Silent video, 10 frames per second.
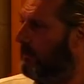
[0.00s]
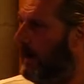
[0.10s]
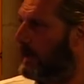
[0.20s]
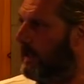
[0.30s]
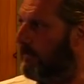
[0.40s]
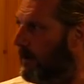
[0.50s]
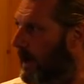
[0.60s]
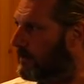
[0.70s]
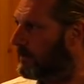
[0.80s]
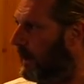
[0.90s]
Battle of
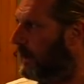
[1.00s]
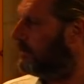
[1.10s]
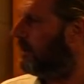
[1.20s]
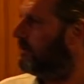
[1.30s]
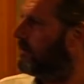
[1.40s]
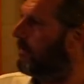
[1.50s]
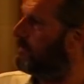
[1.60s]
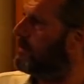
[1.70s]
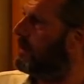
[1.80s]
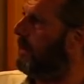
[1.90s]
Arras,
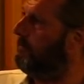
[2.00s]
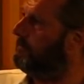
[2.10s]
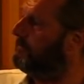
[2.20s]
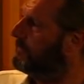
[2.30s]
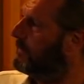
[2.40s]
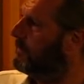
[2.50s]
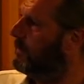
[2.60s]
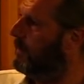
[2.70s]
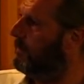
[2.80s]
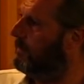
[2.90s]
1917.
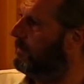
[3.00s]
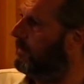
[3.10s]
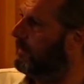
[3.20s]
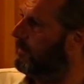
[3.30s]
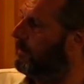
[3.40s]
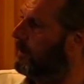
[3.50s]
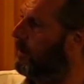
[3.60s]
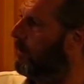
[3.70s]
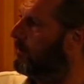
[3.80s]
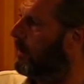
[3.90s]
Well, we
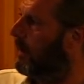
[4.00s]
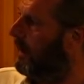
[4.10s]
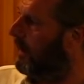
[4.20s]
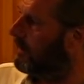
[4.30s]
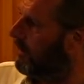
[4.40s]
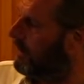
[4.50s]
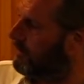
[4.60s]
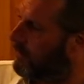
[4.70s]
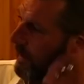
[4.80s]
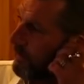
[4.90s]
know it is a
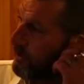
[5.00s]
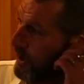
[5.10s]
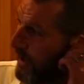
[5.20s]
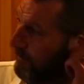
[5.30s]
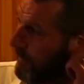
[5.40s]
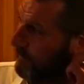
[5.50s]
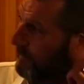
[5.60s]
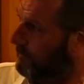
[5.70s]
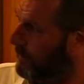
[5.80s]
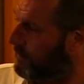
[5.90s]
great, great achievement,
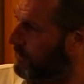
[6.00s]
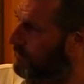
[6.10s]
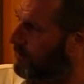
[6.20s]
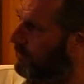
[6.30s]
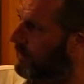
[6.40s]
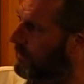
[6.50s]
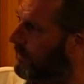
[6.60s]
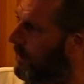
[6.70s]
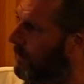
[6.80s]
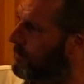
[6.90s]
but it's interesting
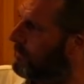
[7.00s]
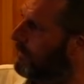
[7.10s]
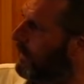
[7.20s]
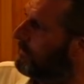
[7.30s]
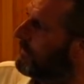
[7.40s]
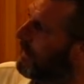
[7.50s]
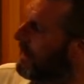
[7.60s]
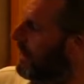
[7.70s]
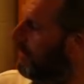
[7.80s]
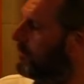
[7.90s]
to note that,
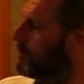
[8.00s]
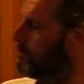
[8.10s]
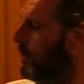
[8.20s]
we just